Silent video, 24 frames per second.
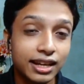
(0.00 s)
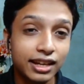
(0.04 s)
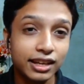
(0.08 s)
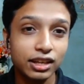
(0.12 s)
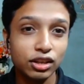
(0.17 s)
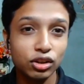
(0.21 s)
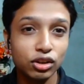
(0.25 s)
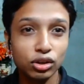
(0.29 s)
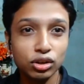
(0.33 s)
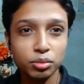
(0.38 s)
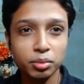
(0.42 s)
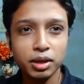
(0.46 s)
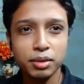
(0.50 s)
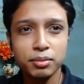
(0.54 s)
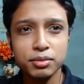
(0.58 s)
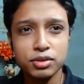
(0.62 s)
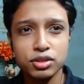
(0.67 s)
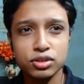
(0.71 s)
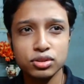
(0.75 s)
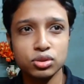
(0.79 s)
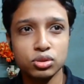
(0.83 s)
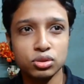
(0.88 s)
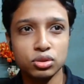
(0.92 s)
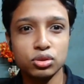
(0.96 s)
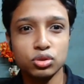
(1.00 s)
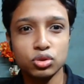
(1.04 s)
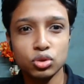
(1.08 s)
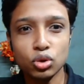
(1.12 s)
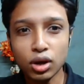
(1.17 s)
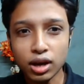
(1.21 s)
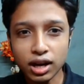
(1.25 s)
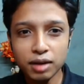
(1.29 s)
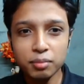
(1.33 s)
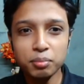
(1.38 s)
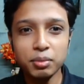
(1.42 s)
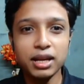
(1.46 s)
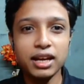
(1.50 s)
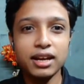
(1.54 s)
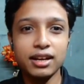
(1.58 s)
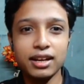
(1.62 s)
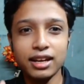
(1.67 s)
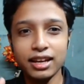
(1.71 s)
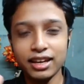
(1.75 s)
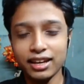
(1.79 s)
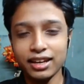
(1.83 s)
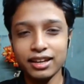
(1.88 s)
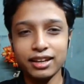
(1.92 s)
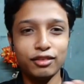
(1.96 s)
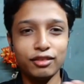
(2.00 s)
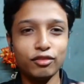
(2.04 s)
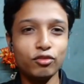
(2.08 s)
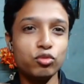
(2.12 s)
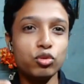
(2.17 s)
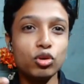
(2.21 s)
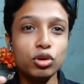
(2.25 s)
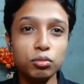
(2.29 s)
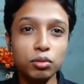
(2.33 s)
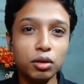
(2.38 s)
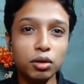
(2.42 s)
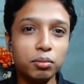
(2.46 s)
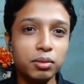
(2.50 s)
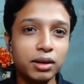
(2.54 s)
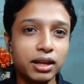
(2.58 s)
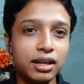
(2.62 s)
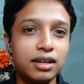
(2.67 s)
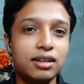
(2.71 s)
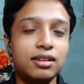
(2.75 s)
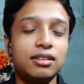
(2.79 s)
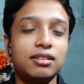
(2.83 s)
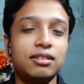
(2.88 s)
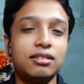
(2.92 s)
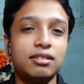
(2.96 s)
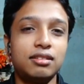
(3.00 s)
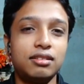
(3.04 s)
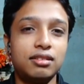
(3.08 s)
You want to become a soccer player, like a football player?